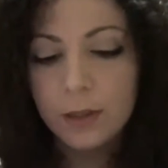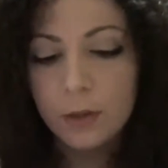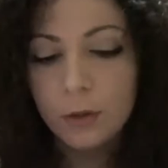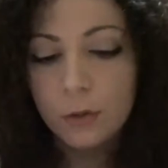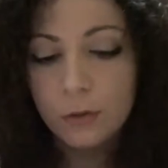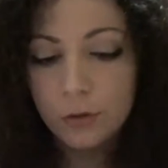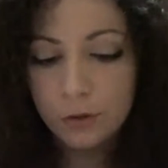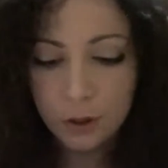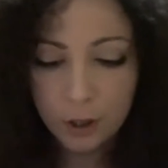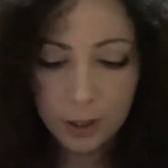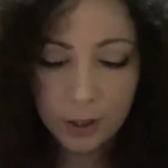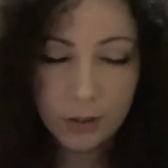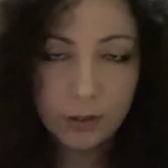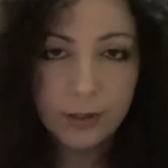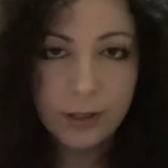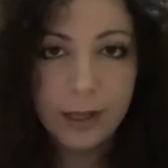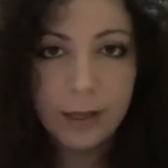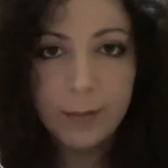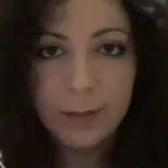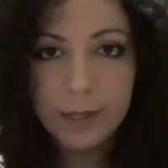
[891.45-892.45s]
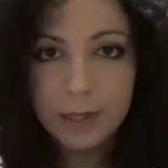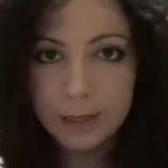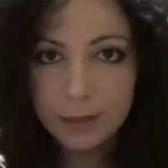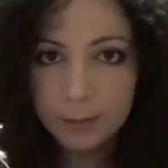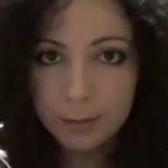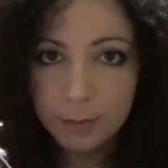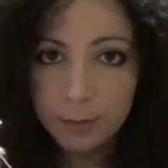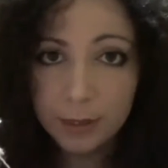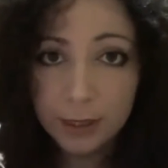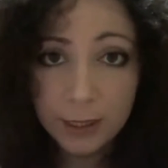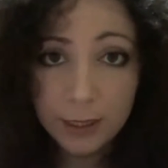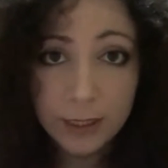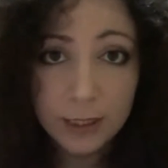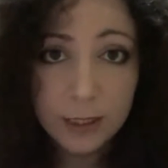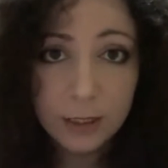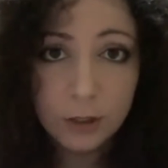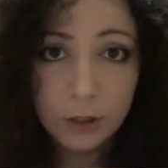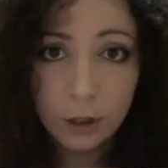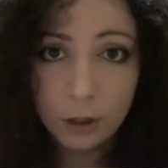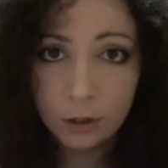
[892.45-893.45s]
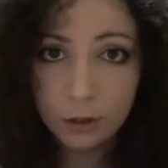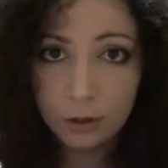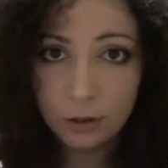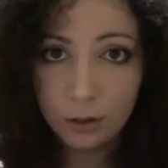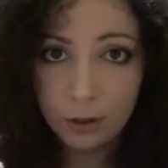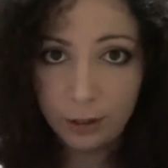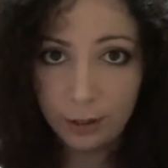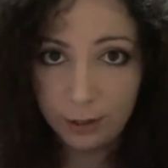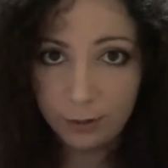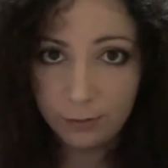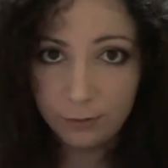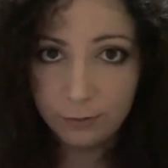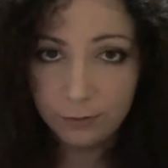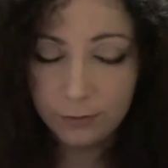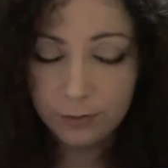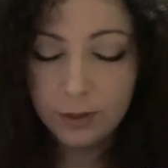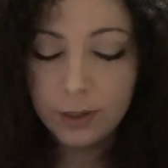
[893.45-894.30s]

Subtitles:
whose channel name is Bleeding Dr. Love,